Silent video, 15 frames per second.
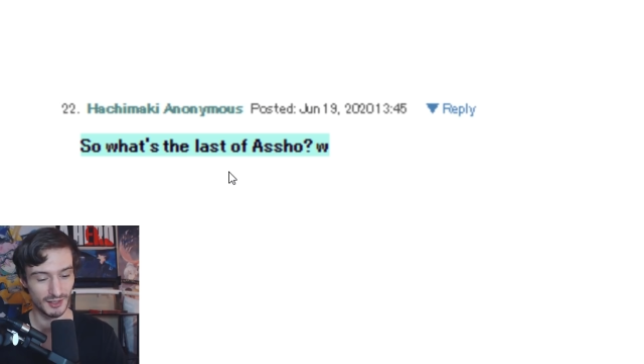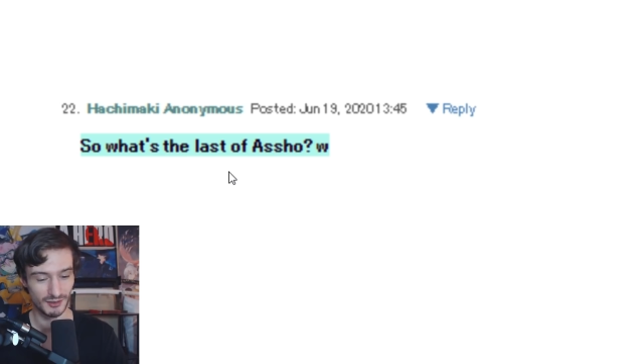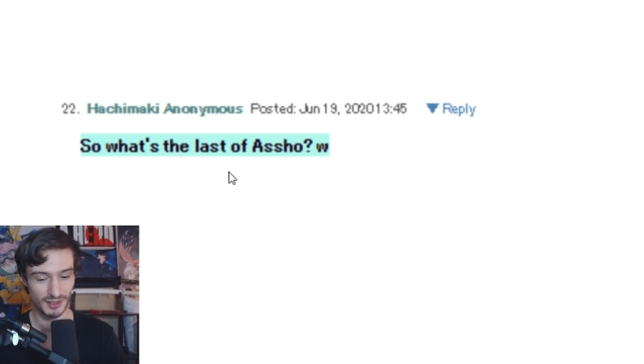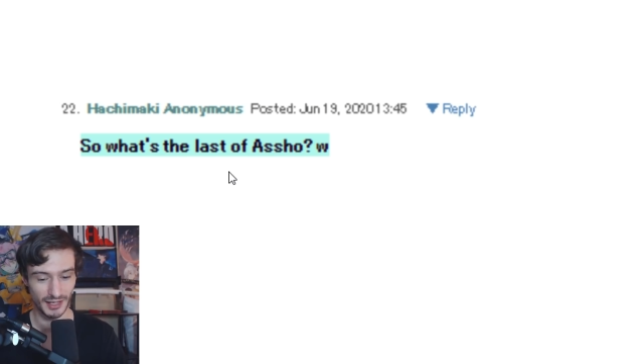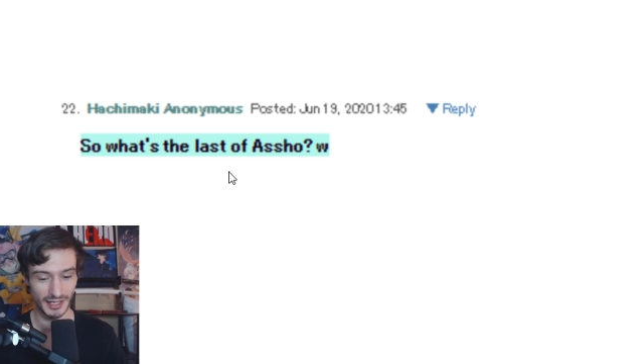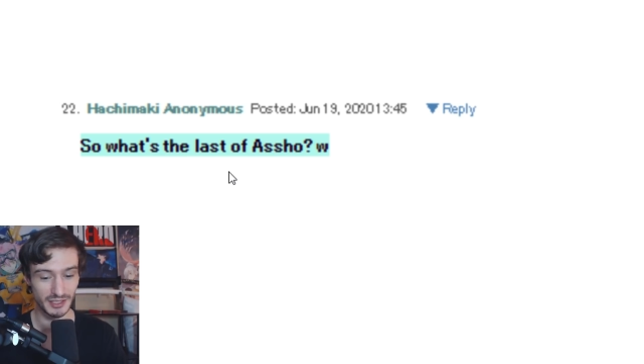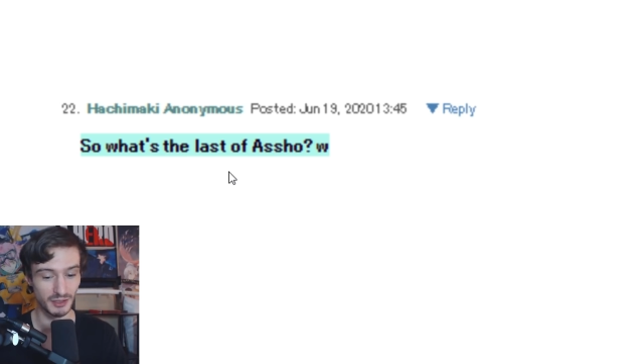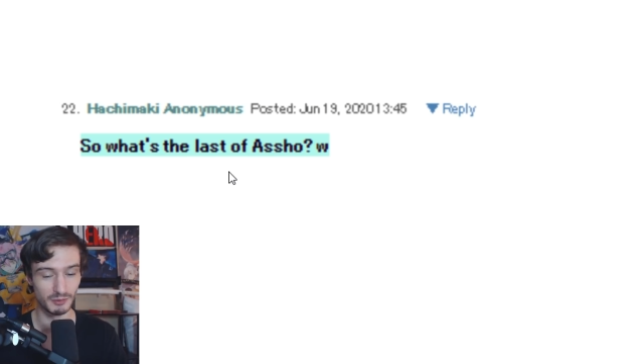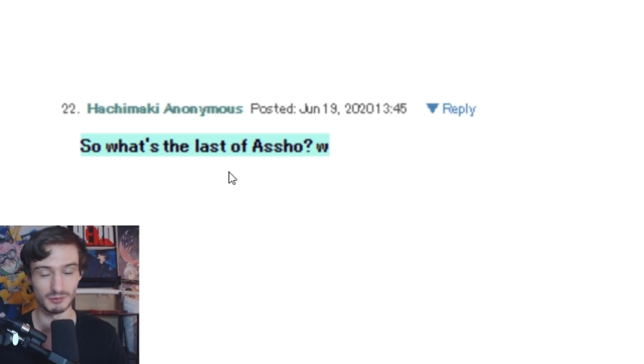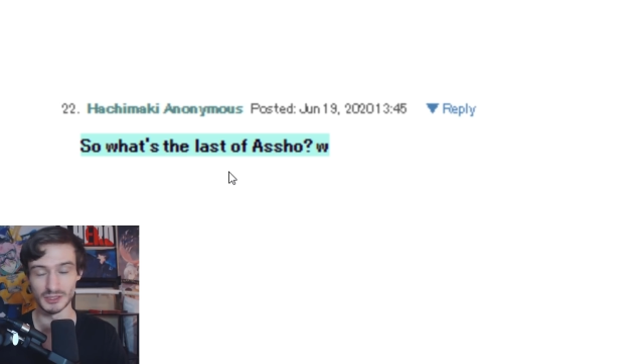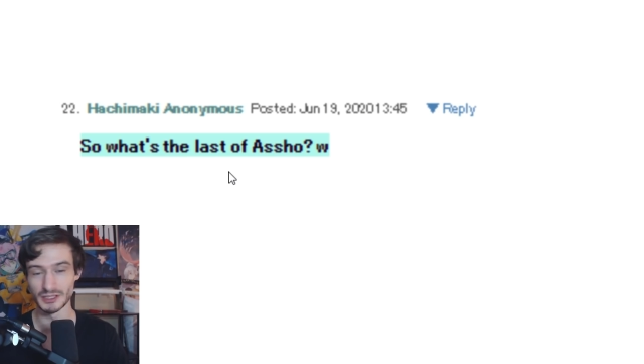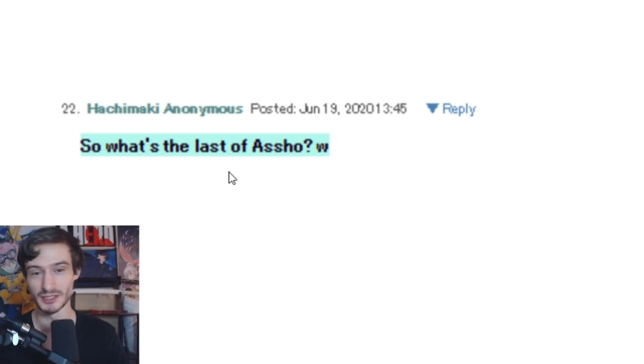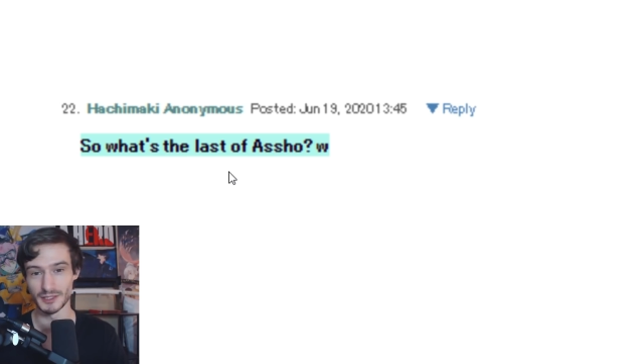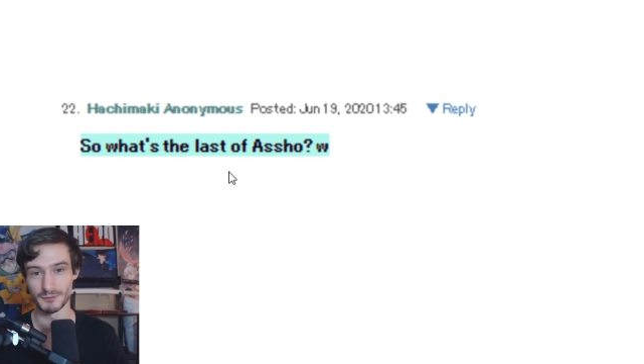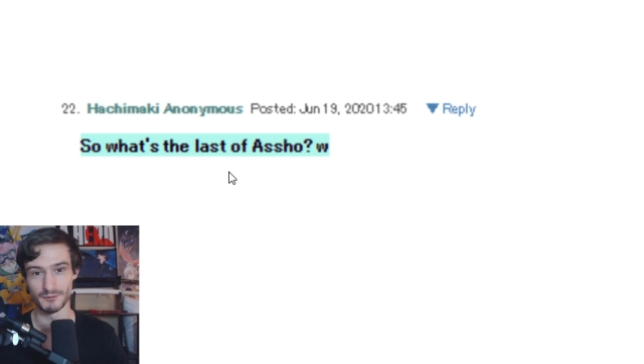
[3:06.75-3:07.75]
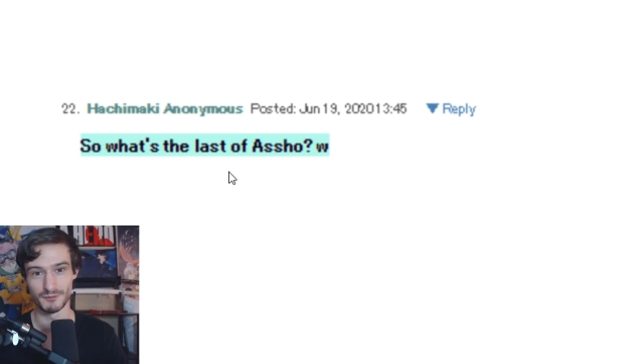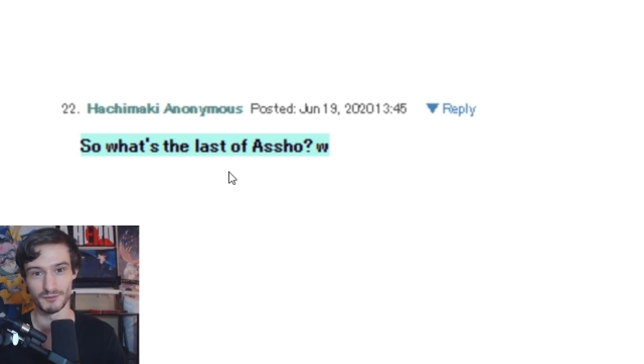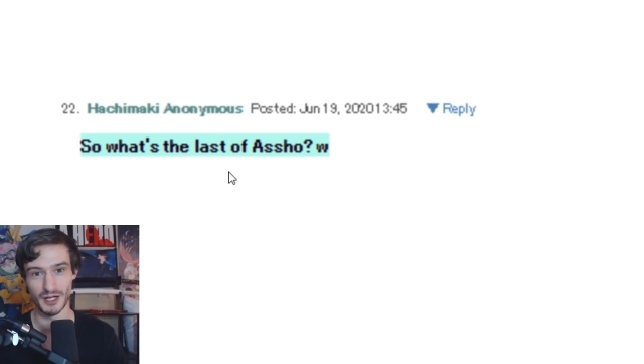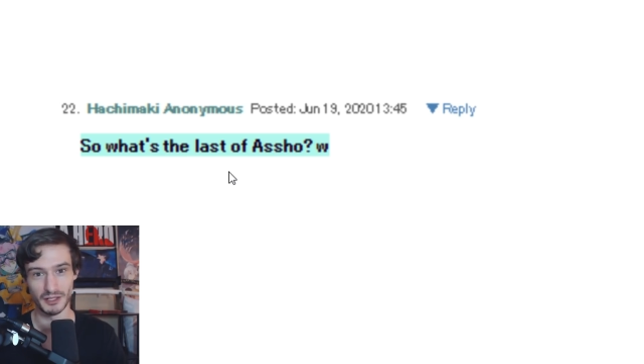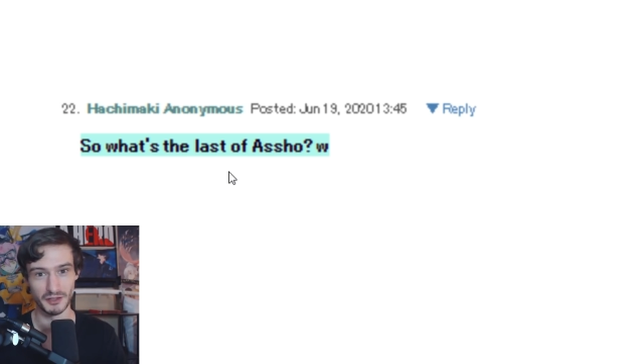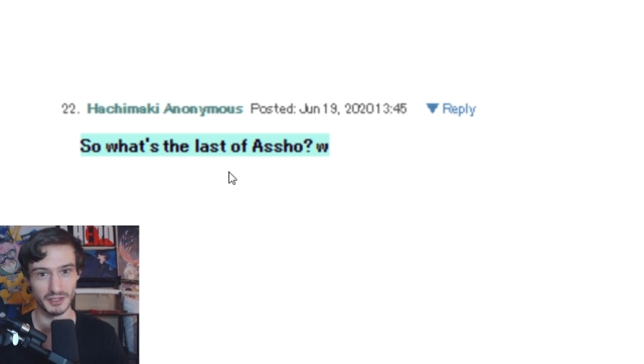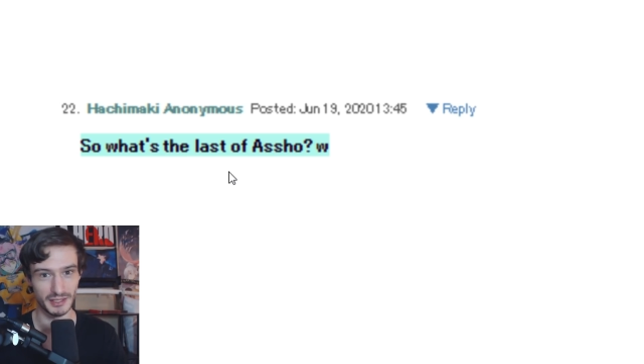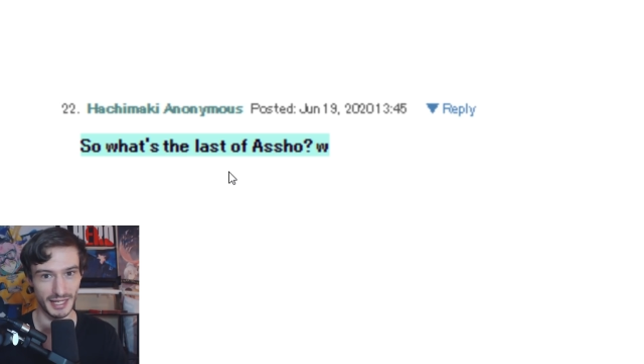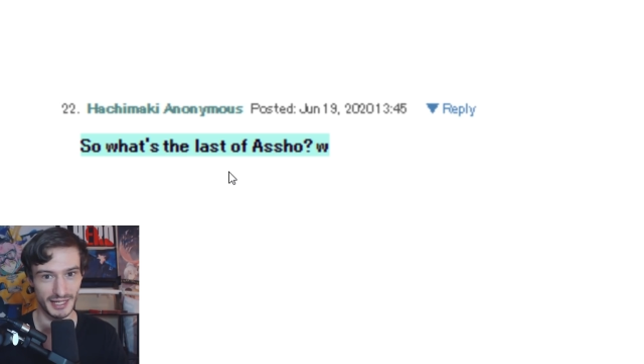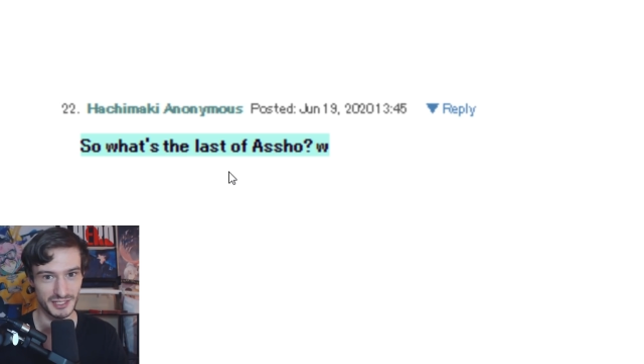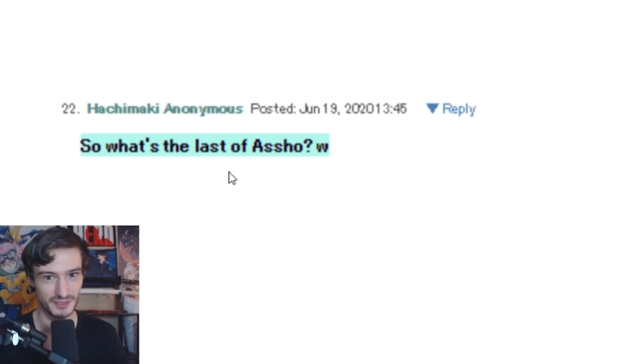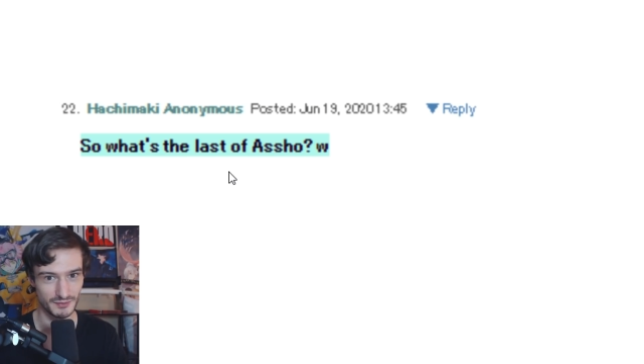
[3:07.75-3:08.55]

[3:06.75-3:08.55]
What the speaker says: I don't really follow The Last